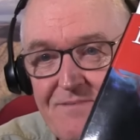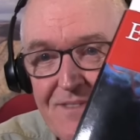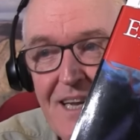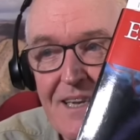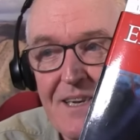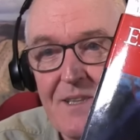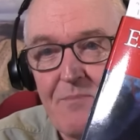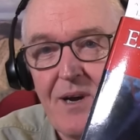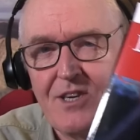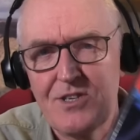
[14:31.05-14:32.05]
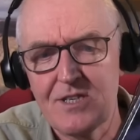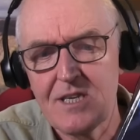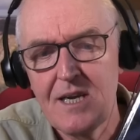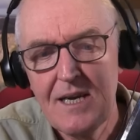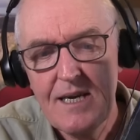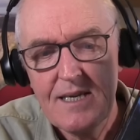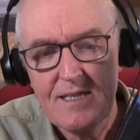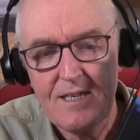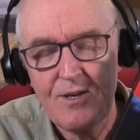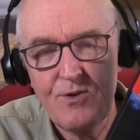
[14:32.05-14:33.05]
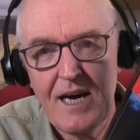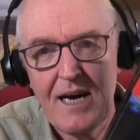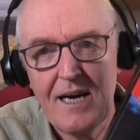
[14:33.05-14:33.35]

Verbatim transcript: taking the patience to do that.